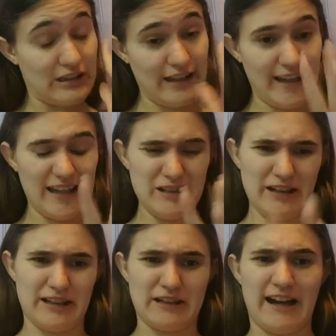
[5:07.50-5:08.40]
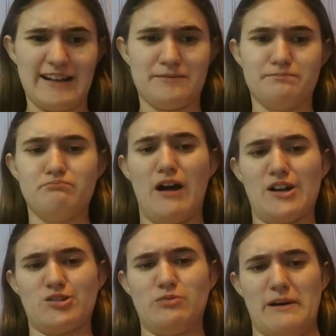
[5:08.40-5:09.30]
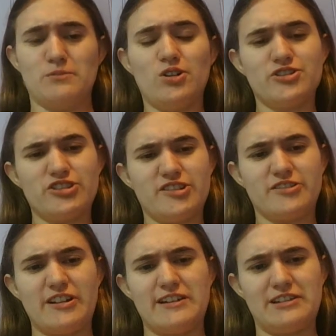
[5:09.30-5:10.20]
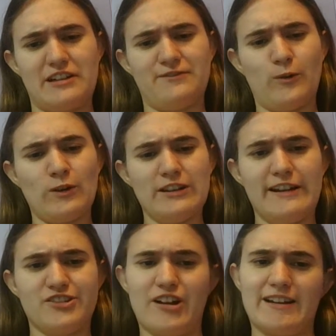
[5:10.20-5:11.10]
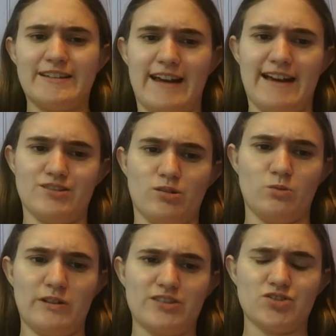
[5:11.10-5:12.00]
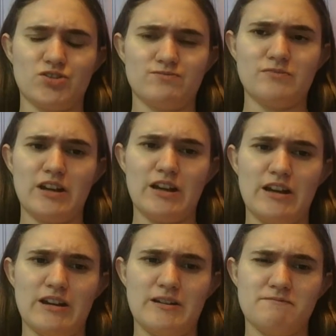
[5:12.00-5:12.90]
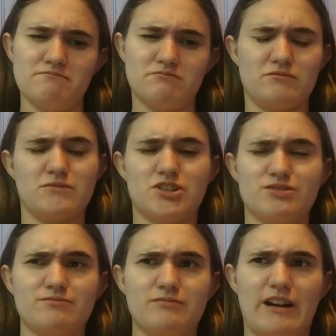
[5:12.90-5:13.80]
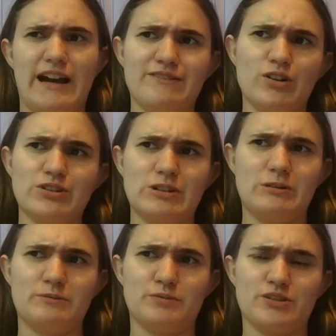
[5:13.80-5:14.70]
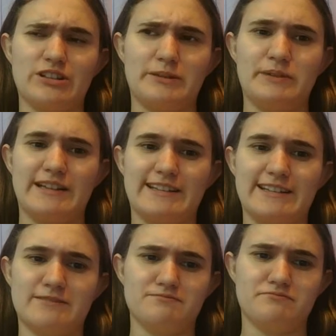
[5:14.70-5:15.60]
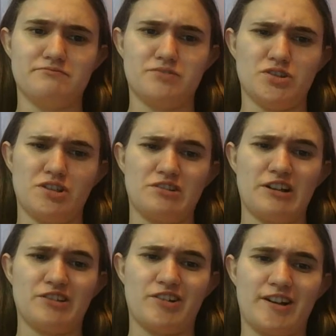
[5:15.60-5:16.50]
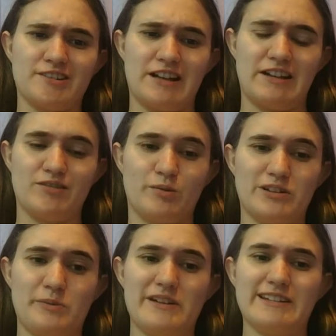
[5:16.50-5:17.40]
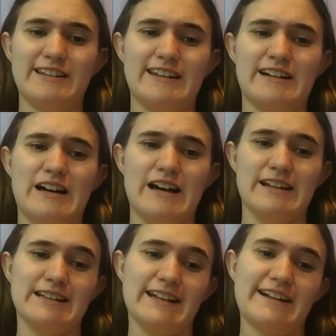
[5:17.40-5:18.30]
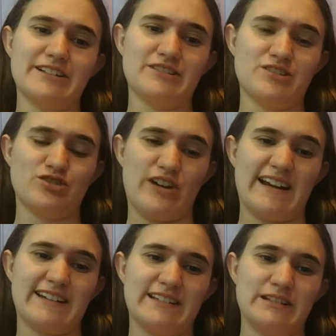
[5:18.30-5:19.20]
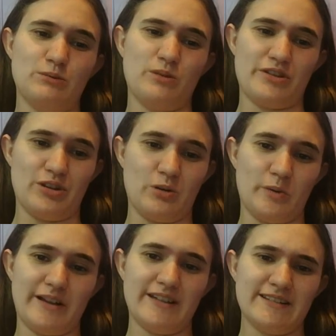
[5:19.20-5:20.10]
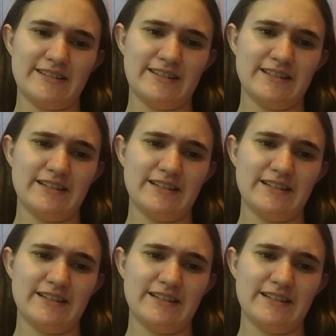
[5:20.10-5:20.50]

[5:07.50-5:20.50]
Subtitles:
in like kind of modern pop culture, a drake is a 4-legged dragon that has no wings. Which I've also personally applied to like 6-legged dragons that have no wings. Basically like a legged dragon with no wings.